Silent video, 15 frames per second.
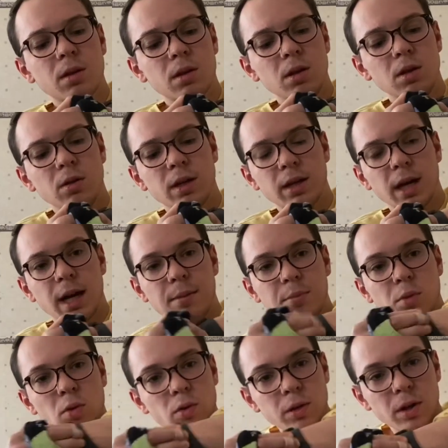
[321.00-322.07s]
you can kind of
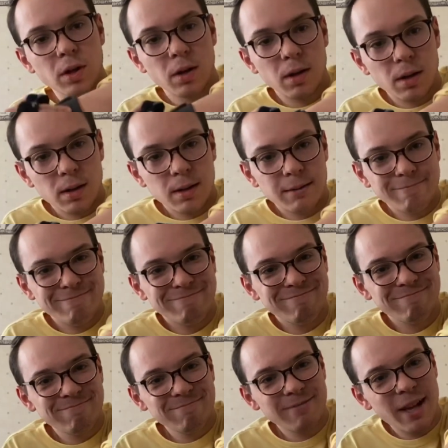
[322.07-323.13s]
pull your
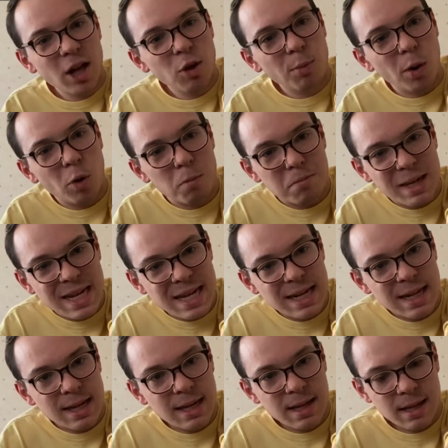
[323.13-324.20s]
elbow meat
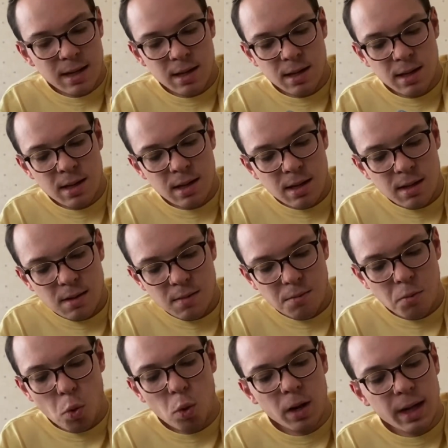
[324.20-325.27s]

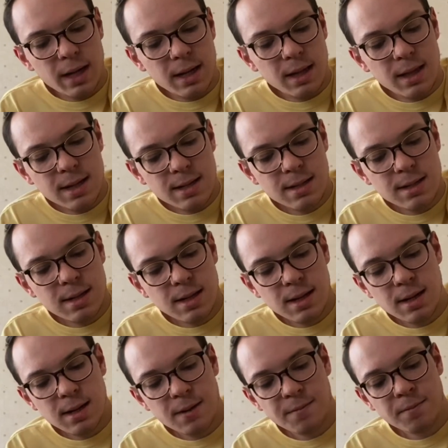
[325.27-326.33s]
more into this,
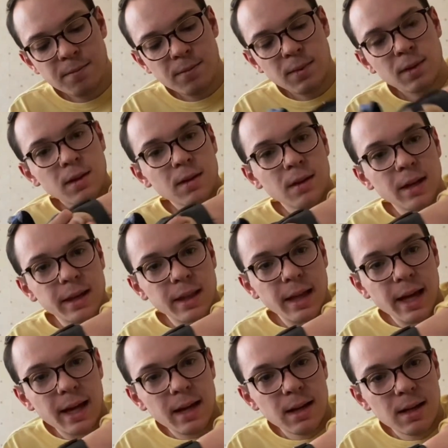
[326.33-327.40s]
like
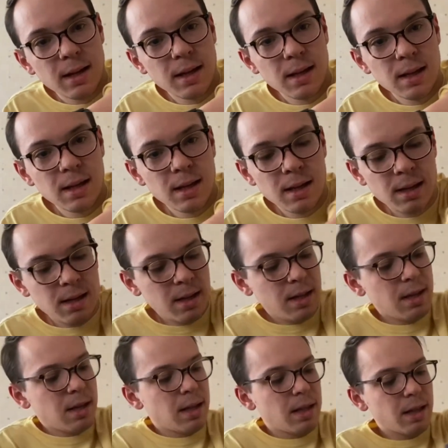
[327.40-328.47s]
that.
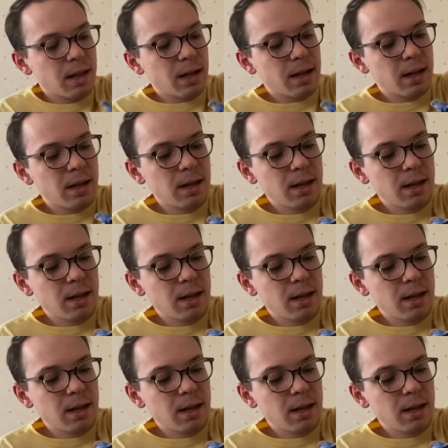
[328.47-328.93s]
And then